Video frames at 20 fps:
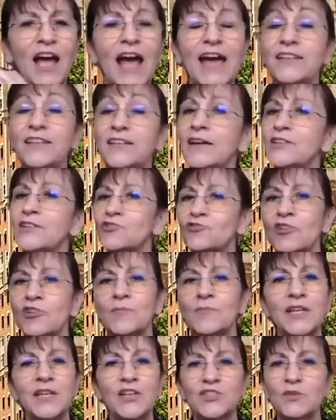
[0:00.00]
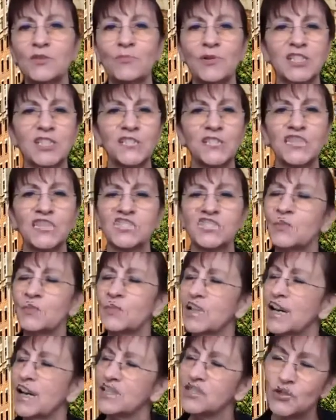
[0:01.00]
And non-discrimination principles
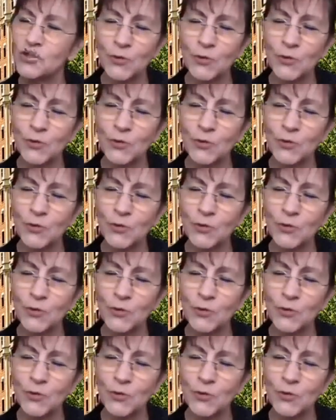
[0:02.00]
applies